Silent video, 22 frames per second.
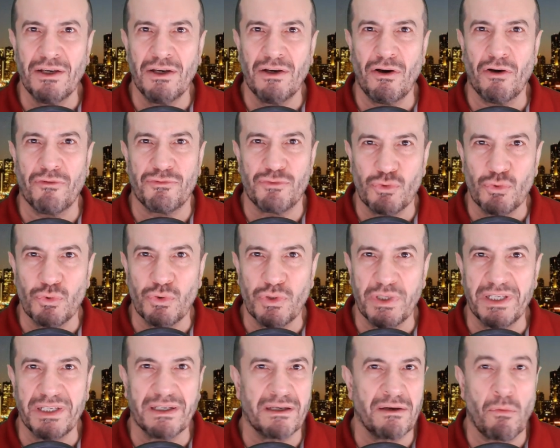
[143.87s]
of
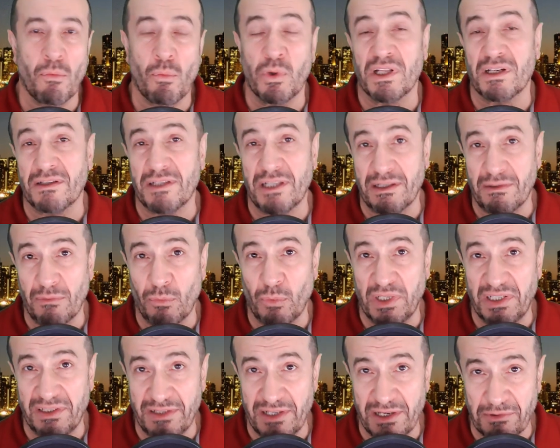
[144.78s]
doing
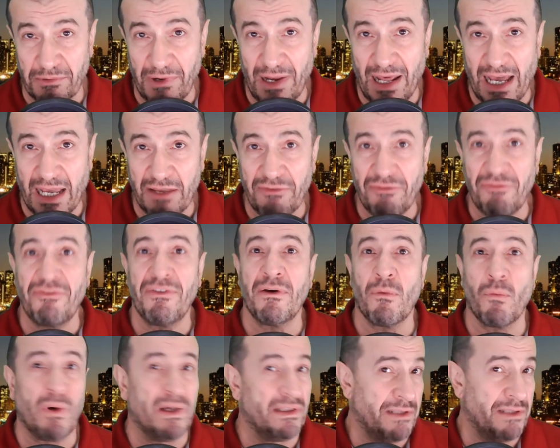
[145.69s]
with their life
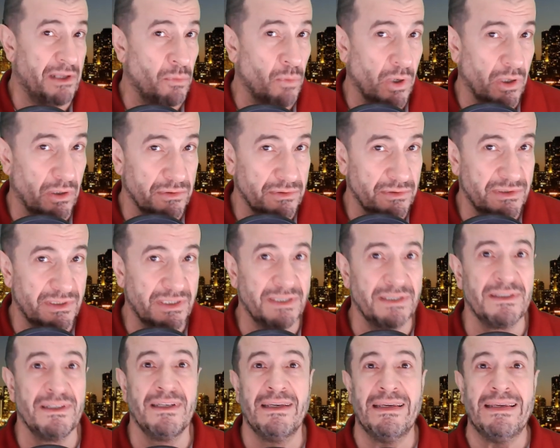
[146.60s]
what they want,
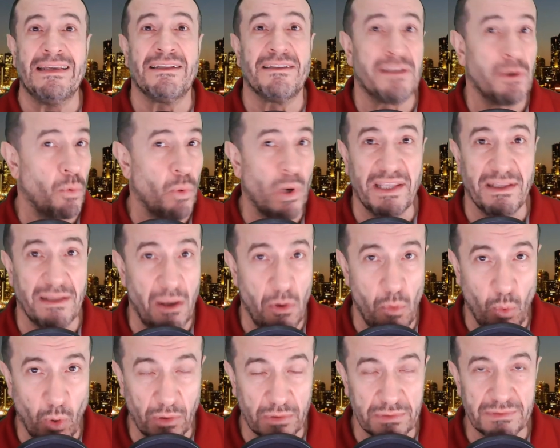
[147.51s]
in the way they
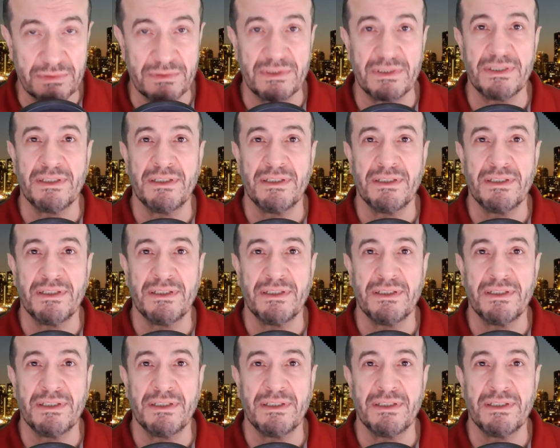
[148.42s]
want.